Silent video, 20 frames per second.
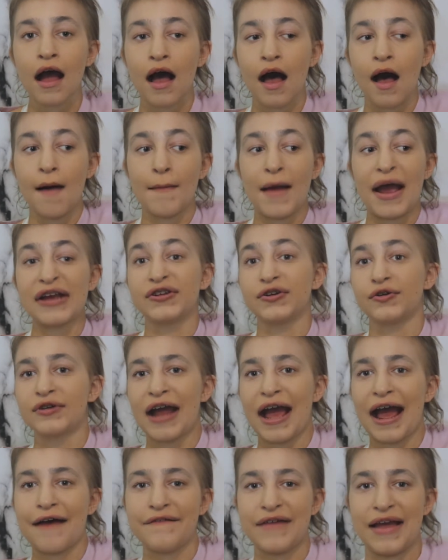I don't
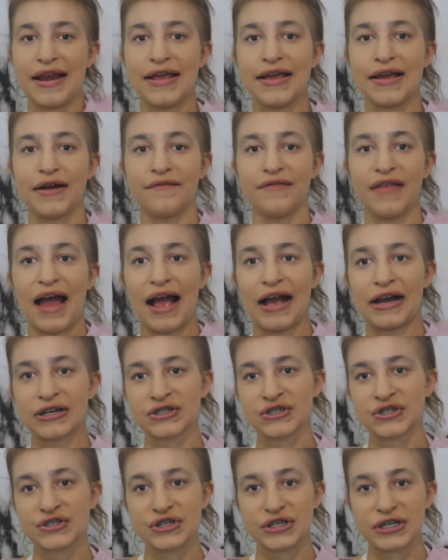have any of the
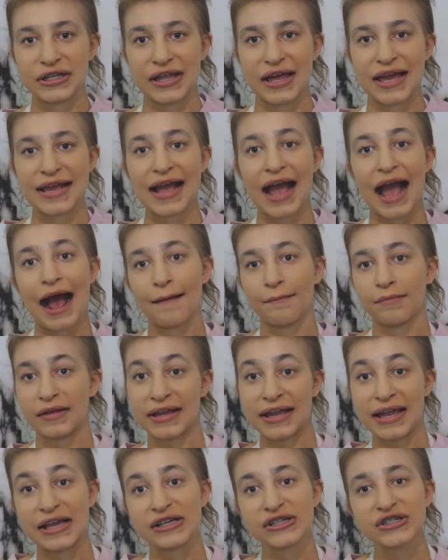extra like
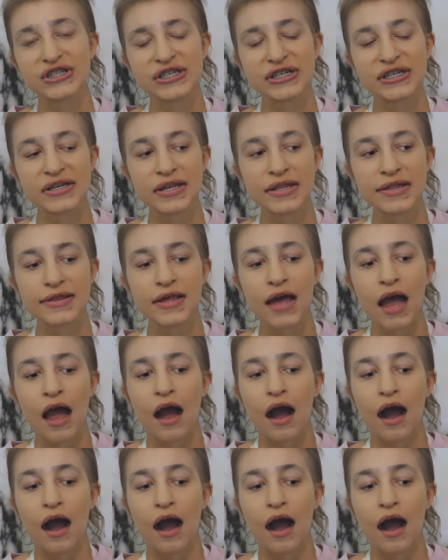applications